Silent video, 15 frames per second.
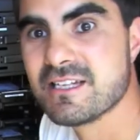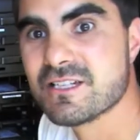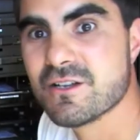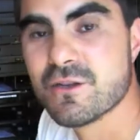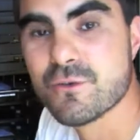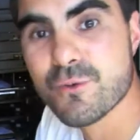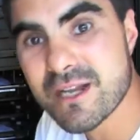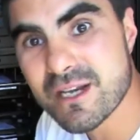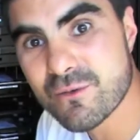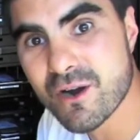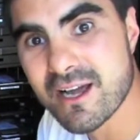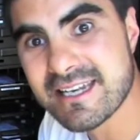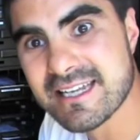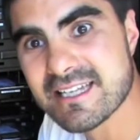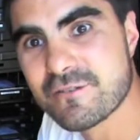And so the read
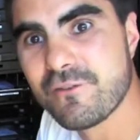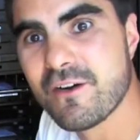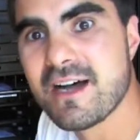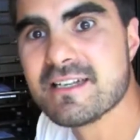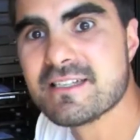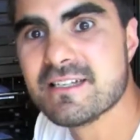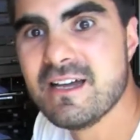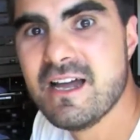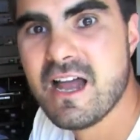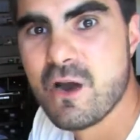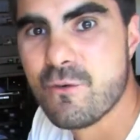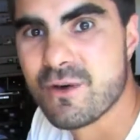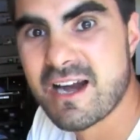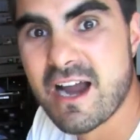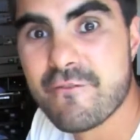write gets faster,
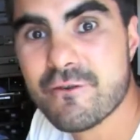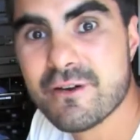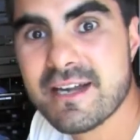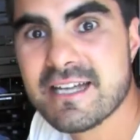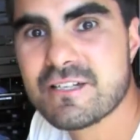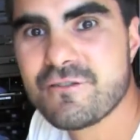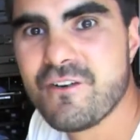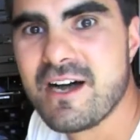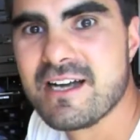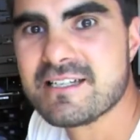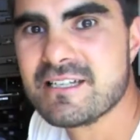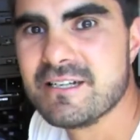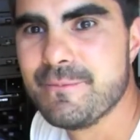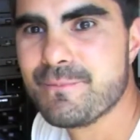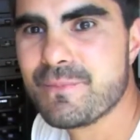recovery gets
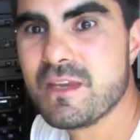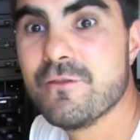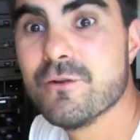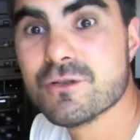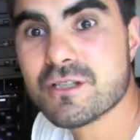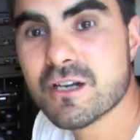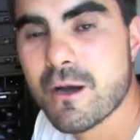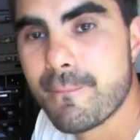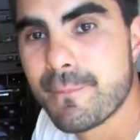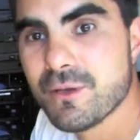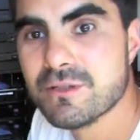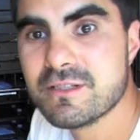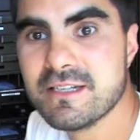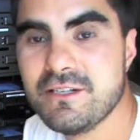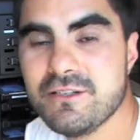faster. You've also got
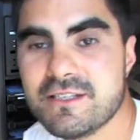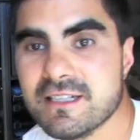built in